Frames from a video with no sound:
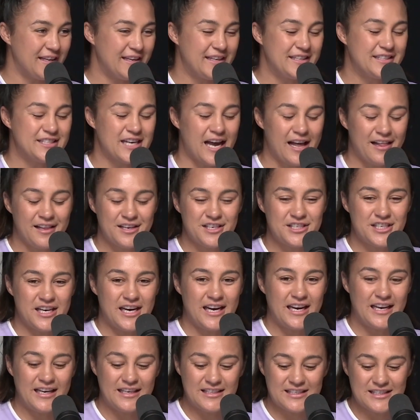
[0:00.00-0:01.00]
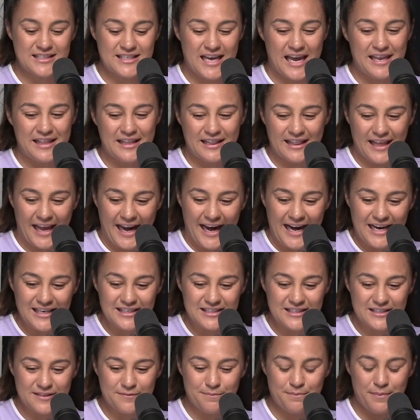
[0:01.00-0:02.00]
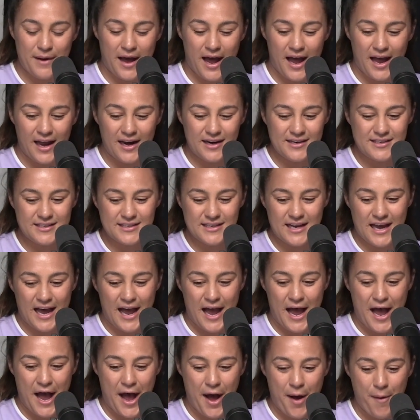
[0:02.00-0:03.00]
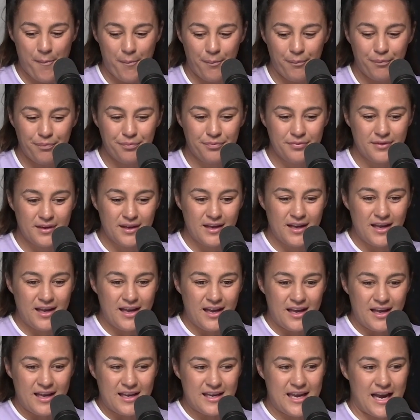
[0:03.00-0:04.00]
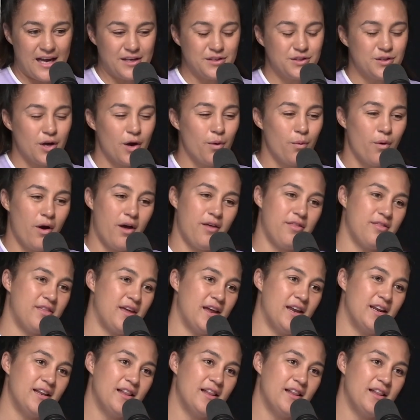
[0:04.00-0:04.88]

challenging to say the least, but um, yeah, so worth it.